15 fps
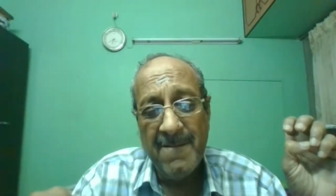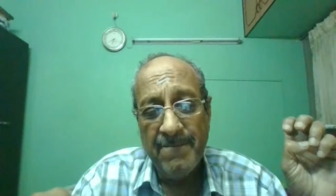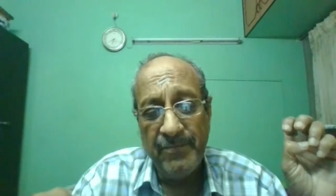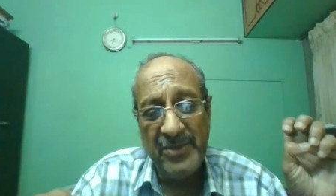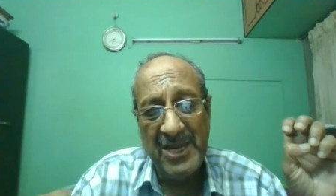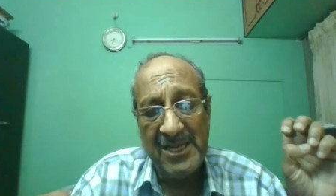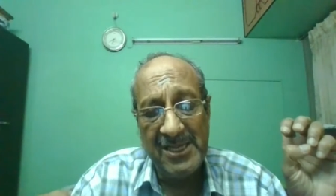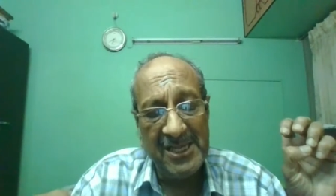
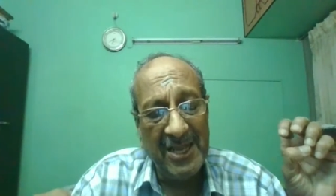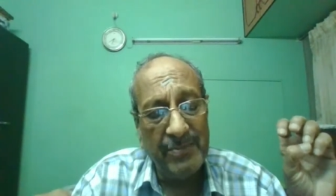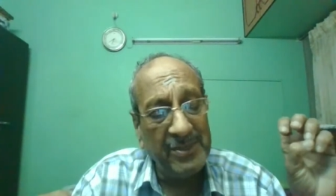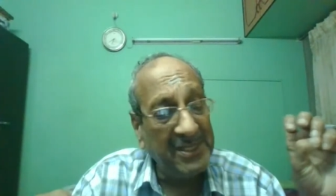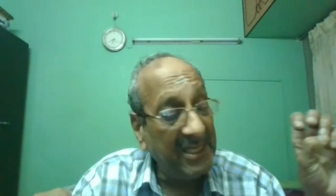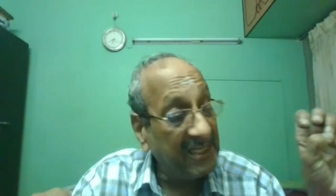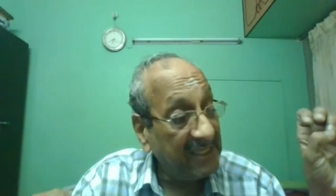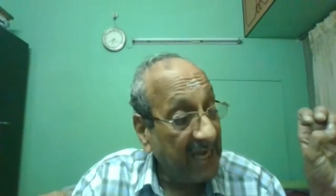it seems
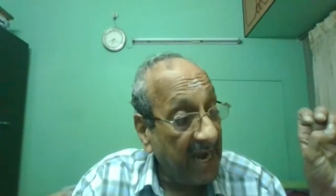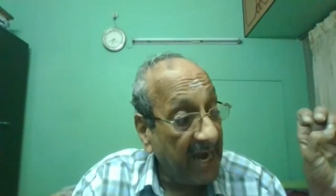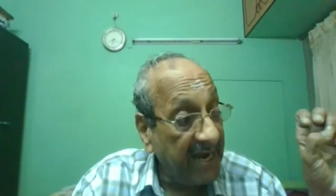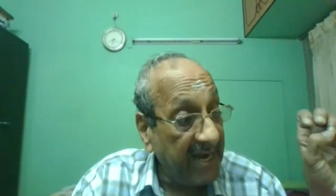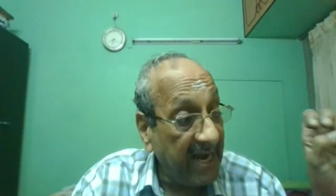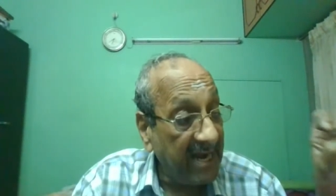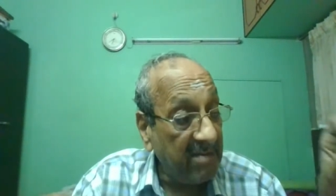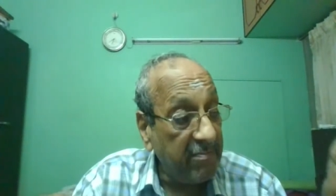this
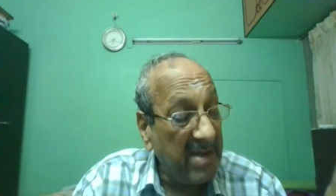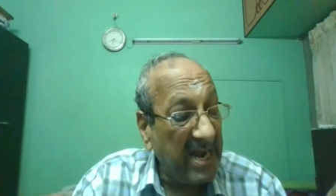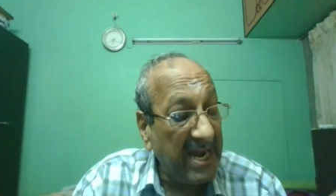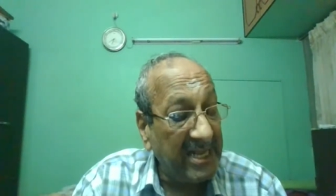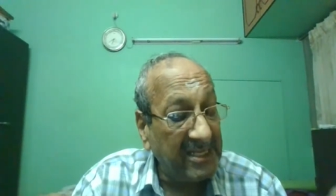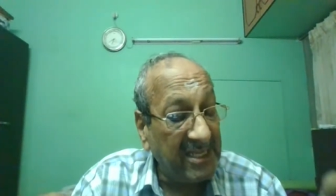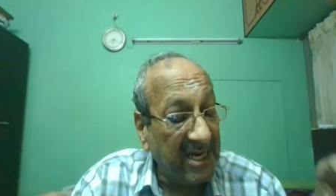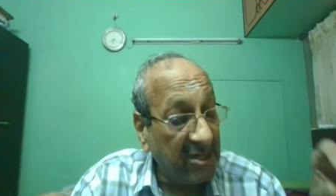candidate
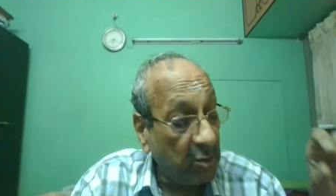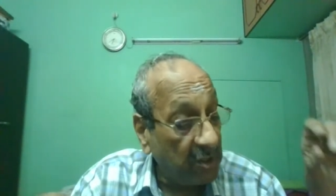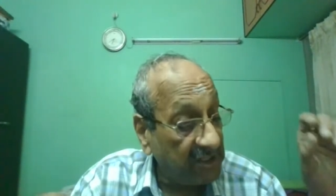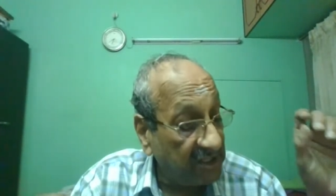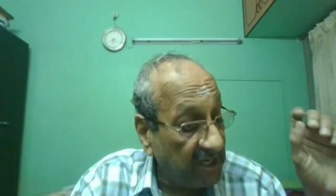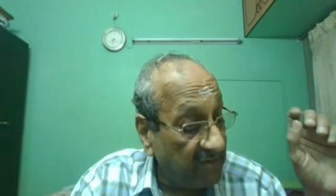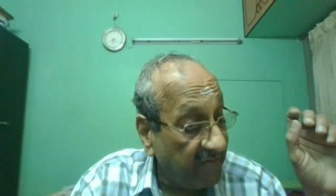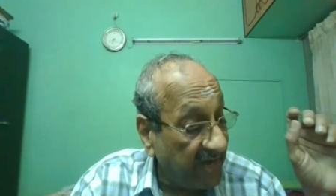managed that
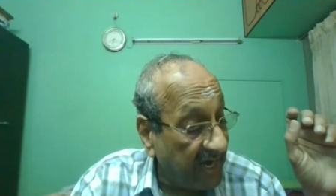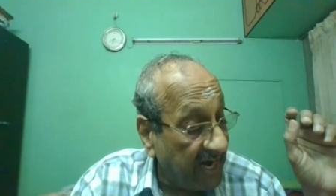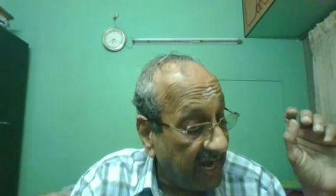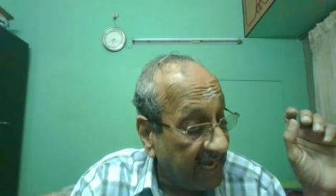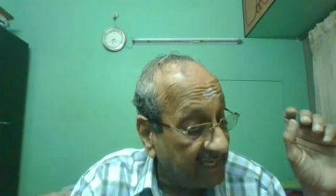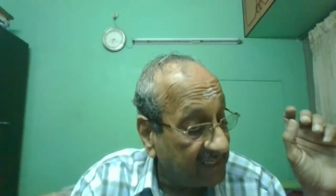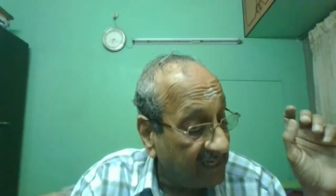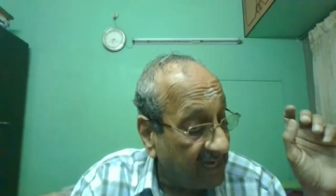question very
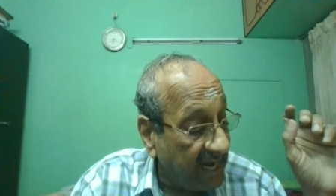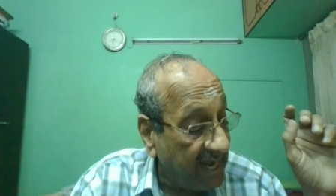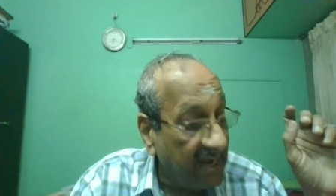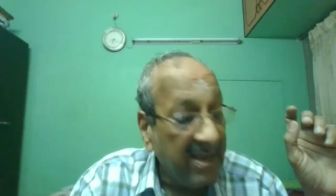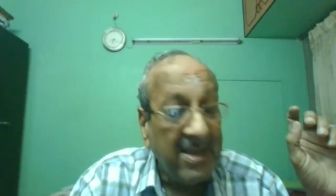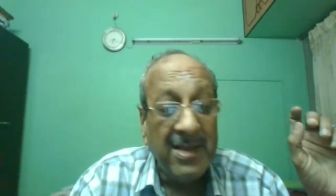nicely.